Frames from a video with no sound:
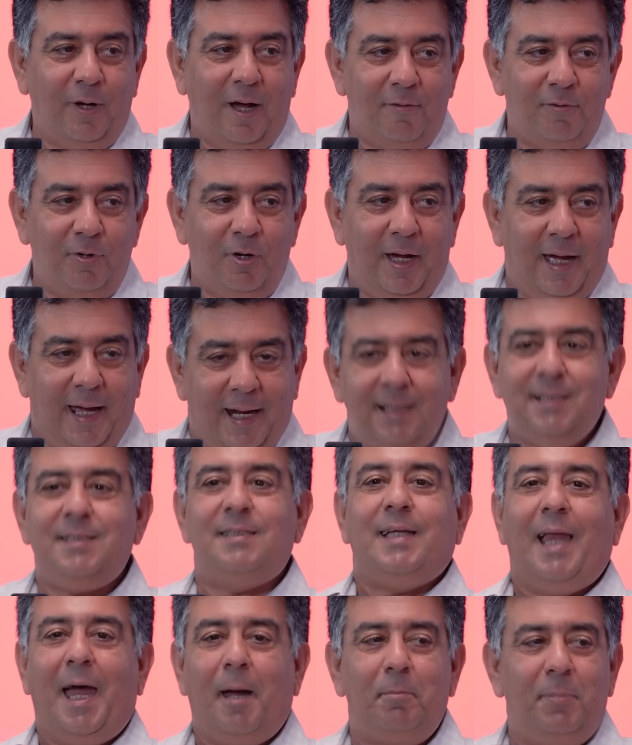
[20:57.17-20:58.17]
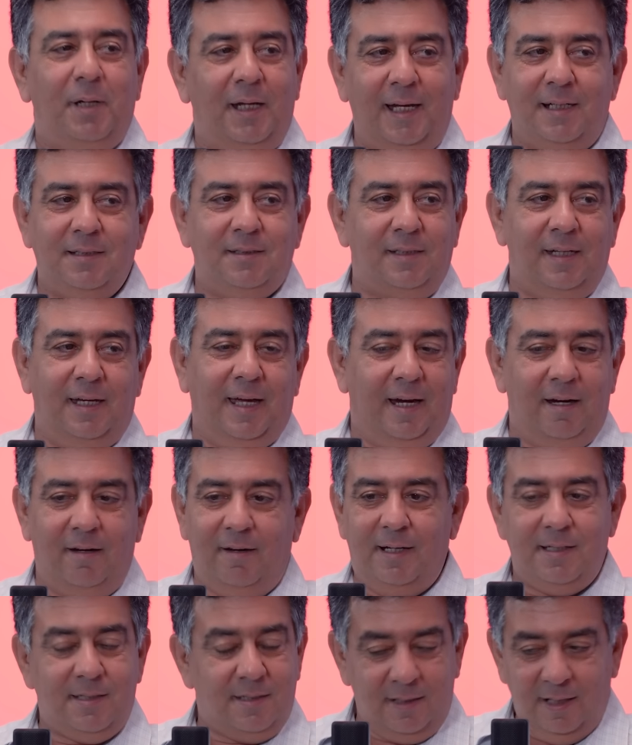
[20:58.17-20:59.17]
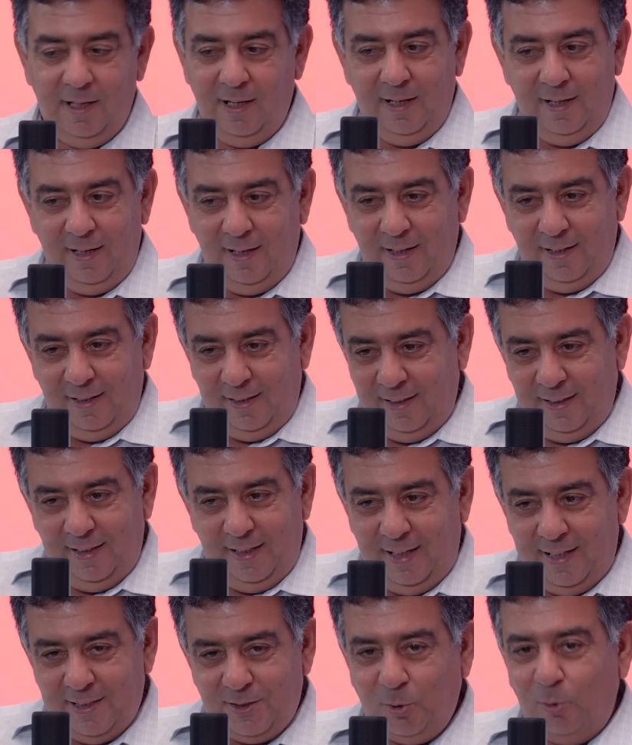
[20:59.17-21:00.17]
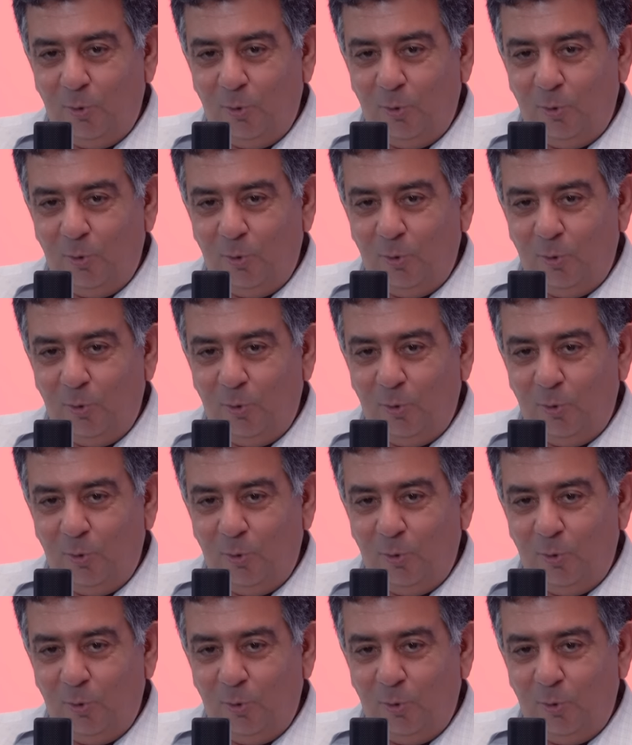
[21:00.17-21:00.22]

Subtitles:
have your head slammed against the headrest, it's